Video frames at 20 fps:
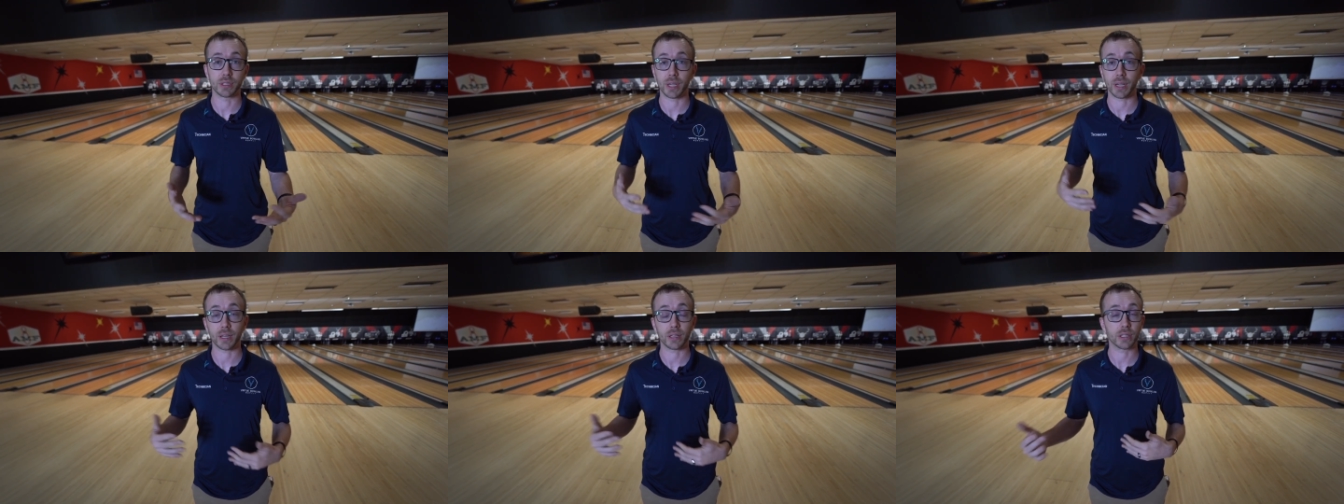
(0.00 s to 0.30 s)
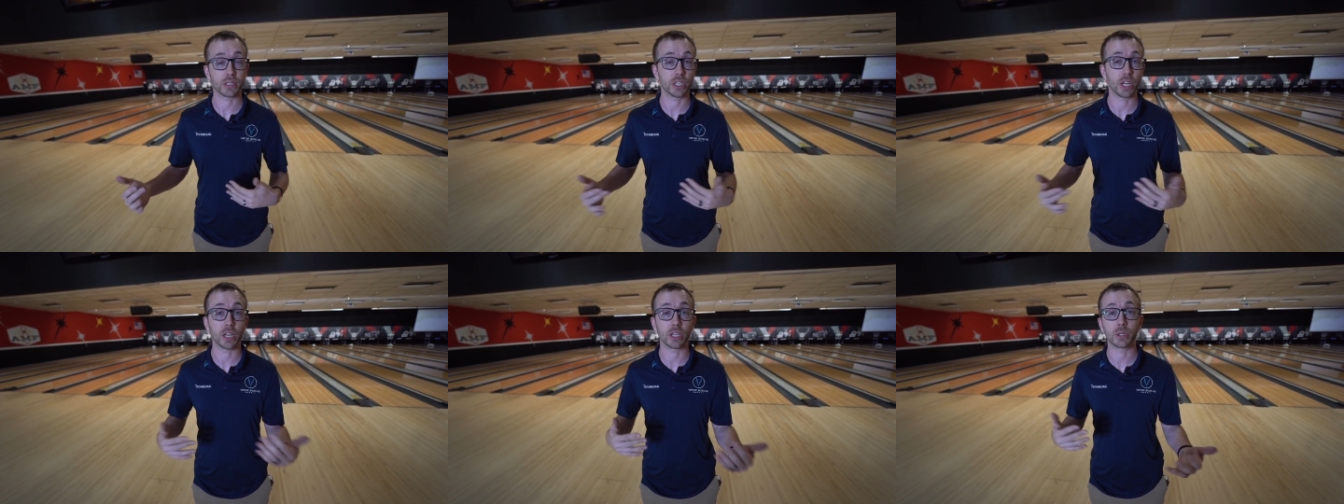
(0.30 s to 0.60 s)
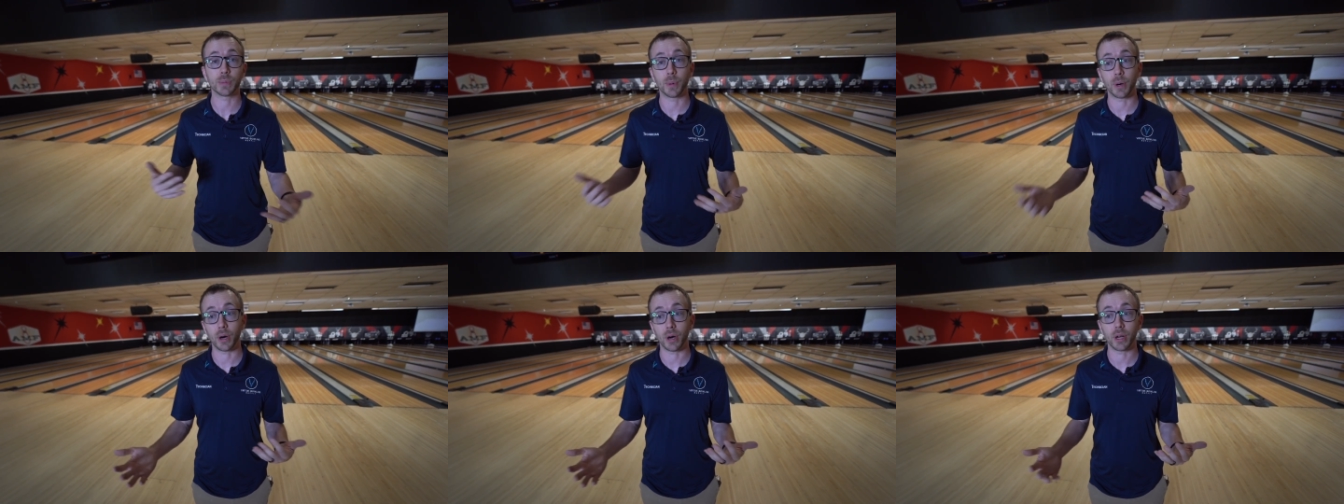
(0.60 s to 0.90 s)
I could
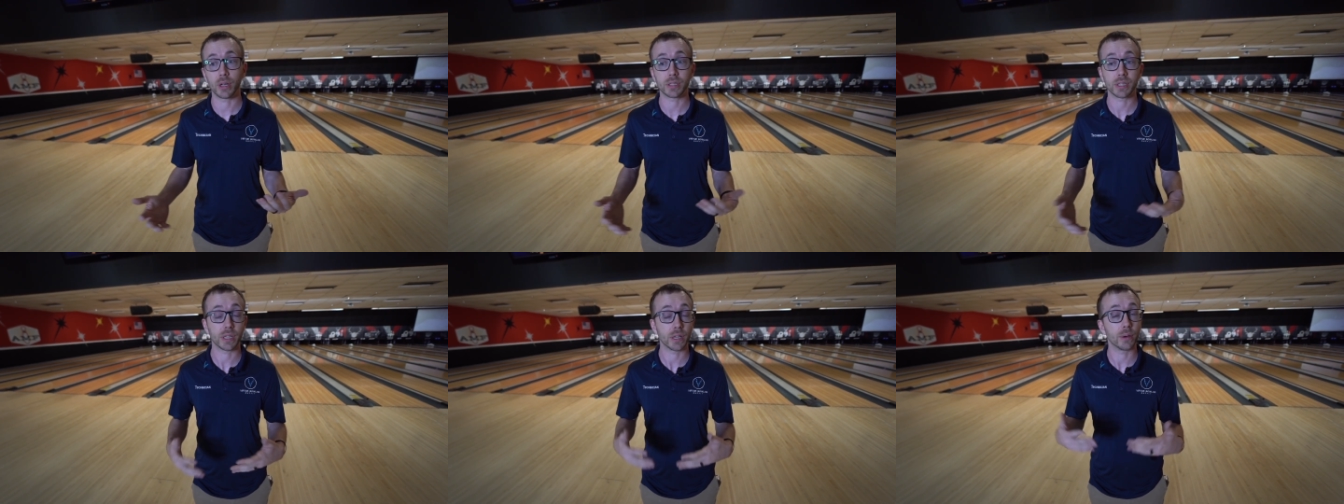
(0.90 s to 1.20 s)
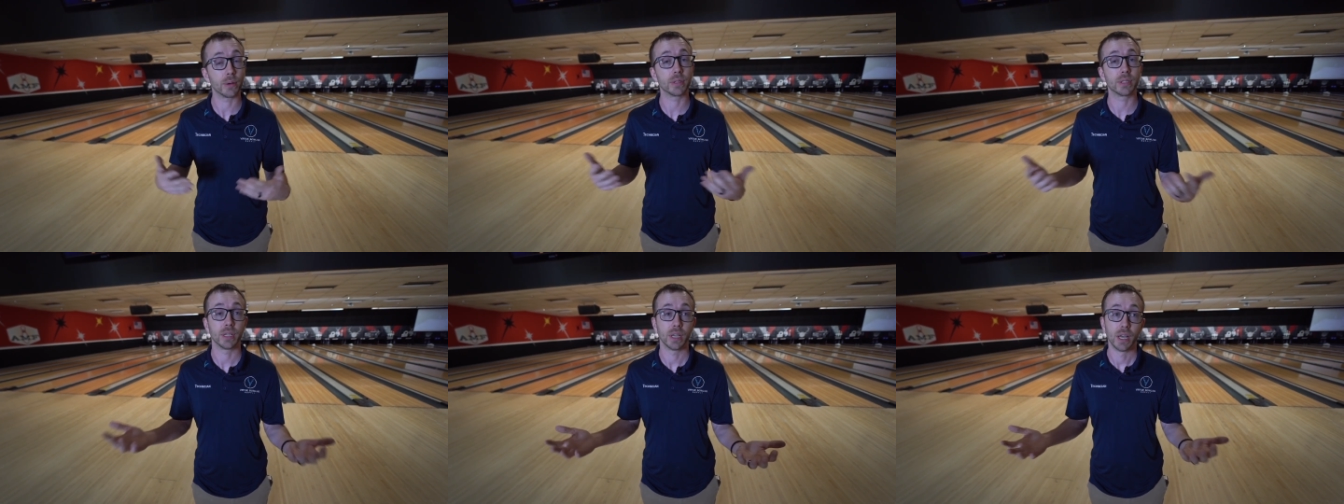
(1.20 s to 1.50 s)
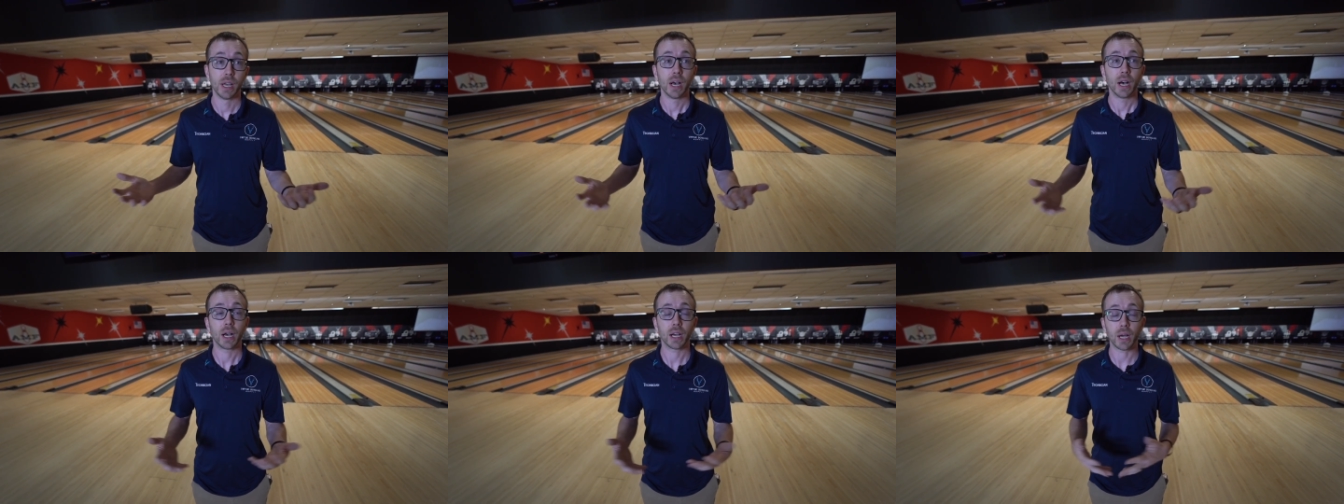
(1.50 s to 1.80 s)
change balls, and there was
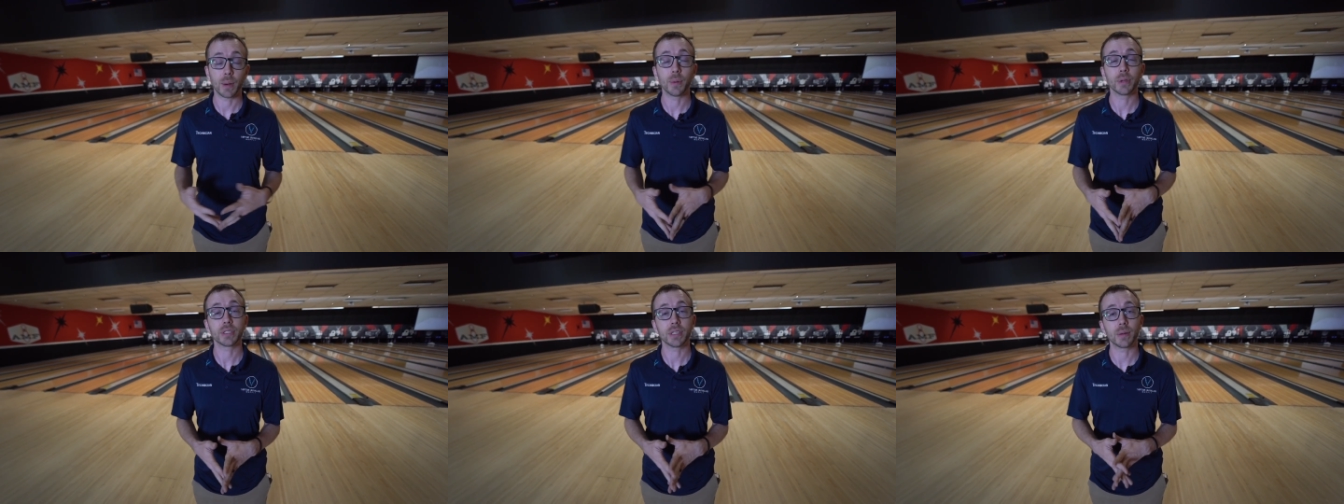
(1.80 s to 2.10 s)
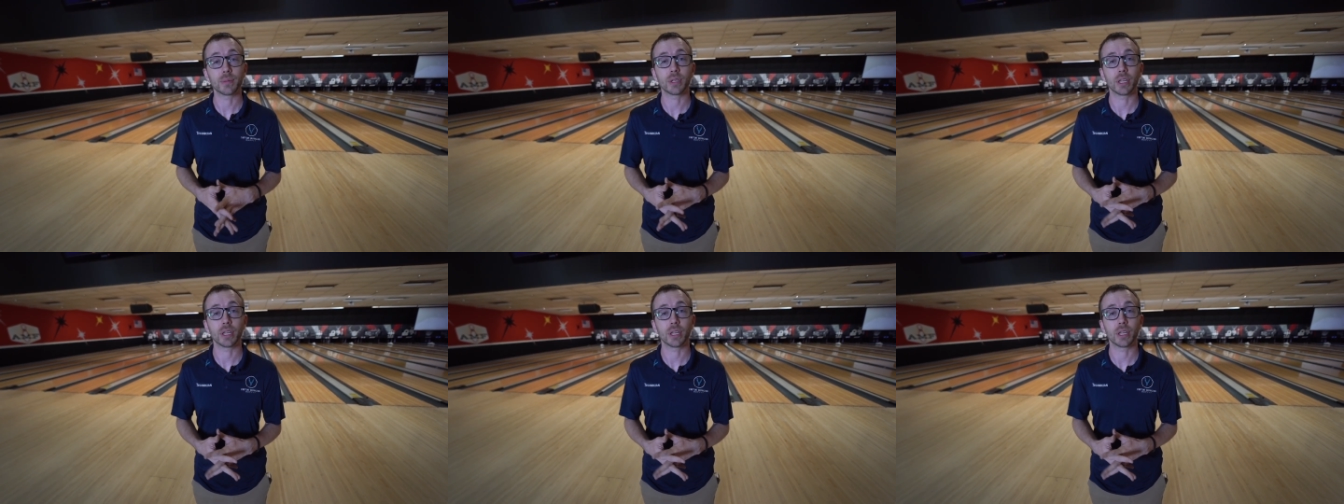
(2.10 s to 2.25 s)
a couple times